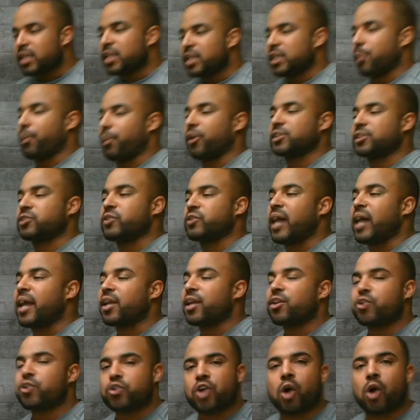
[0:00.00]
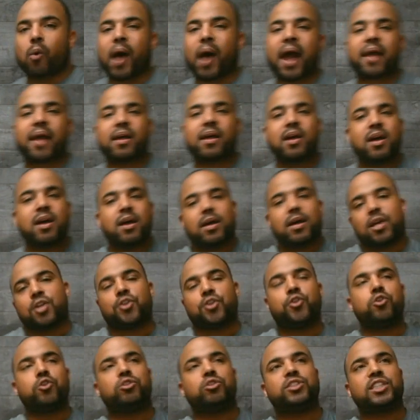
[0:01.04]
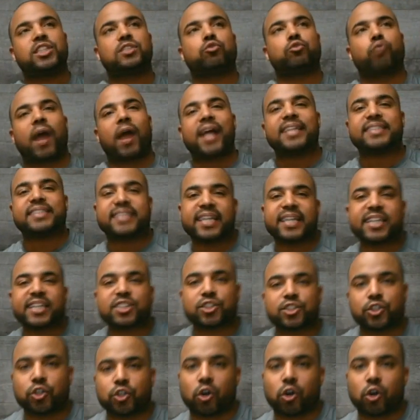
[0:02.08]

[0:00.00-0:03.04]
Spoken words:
The person's like, you know what? You just racist,